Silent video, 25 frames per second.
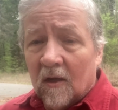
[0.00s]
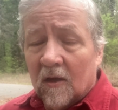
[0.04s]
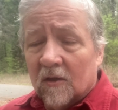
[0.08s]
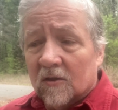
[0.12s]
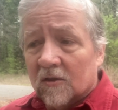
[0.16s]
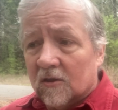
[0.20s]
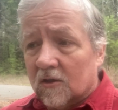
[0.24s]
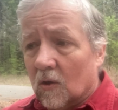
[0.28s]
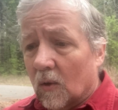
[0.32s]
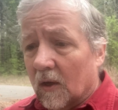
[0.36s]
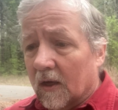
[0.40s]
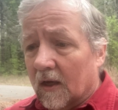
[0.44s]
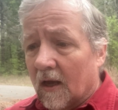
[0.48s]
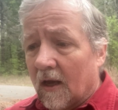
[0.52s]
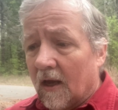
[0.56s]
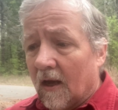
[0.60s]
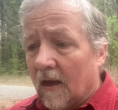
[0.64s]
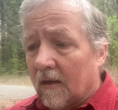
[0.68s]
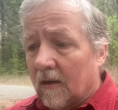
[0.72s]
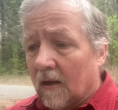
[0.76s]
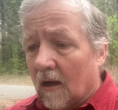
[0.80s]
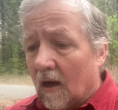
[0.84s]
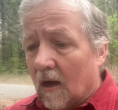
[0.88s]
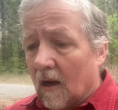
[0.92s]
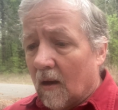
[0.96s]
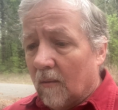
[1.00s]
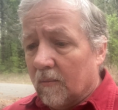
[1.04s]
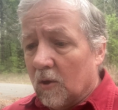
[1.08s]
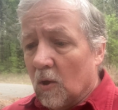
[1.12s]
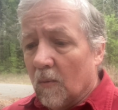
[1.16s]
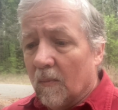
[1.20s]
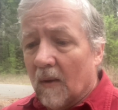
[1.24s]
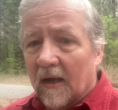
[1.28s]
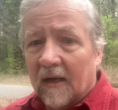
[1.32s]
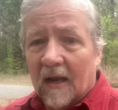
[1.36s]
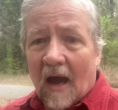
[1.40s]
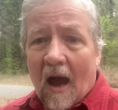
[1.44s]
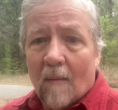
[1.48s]
So again, you
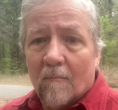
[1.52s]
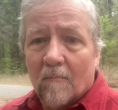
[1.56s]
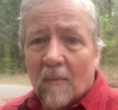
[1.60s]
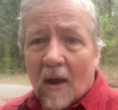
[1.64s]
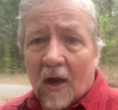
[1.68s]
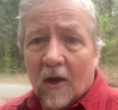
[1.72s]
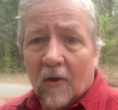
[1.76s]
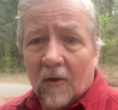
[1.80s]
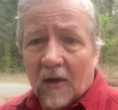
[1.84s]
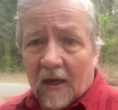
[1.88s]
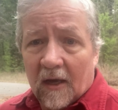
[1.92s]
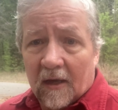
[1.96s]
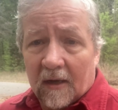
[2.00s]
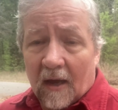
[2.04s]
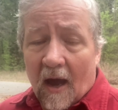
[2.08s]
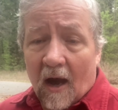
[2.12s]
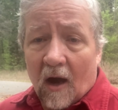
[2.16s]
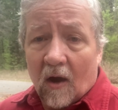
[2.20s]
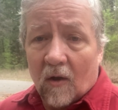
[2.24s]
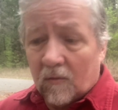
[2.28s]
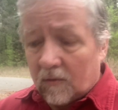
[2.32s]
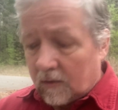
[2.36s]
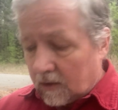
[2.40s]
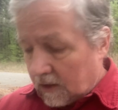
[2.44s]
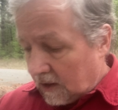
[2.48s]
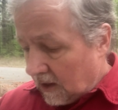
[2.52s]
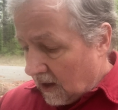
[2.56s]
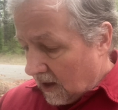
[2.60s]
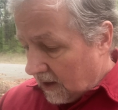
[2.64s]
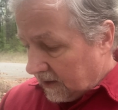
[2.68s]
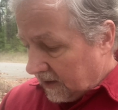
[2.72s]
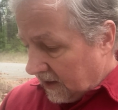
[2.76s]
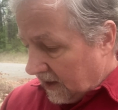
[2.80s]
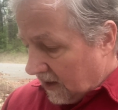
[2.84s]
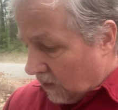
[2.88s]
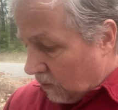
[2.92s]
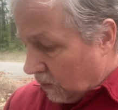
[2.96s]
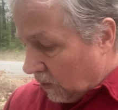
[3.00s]
may not marry it out. The
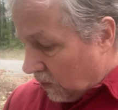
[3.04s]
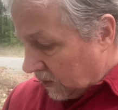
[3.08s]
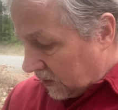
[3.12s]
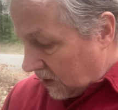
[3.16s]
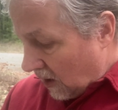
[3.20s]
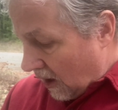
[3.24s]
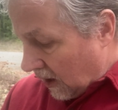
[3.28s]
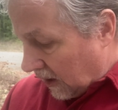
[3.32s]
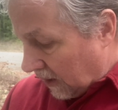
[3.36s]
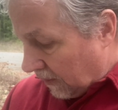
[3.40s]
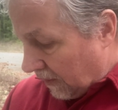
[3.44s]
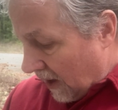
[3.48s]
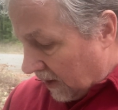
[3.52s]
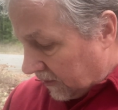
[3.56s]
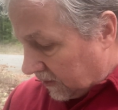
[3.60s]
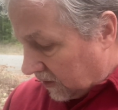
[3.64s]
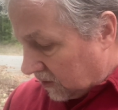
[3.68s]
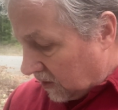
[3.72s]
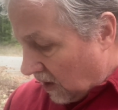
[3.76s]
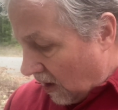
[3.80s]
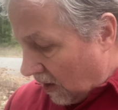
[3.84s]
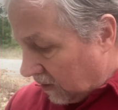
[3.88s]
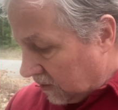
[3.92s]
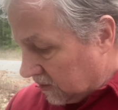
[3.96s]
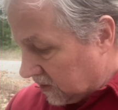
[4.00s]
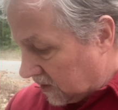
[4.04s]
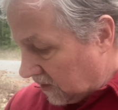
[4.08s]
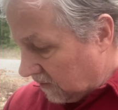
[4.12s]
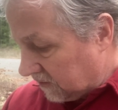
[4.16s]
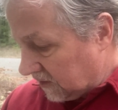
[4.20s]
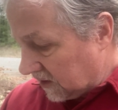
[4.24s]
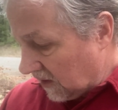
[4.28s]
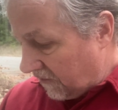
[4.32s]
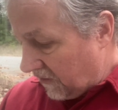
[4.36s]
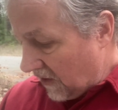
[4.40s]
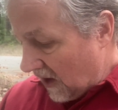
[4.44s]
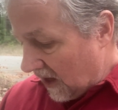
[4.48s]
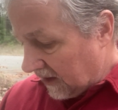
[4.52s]
idea we'll talk about the daughters of
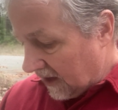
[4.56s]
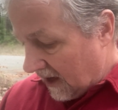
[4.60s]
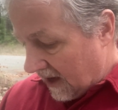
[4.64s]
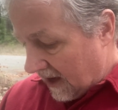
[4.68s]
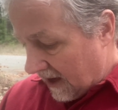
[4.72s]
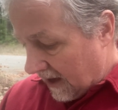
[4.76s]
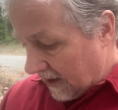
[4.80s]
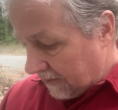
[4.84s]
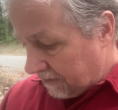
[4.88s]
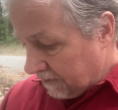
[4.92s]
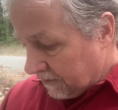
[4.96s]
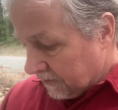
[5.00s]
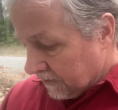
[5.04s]
Zephalahed,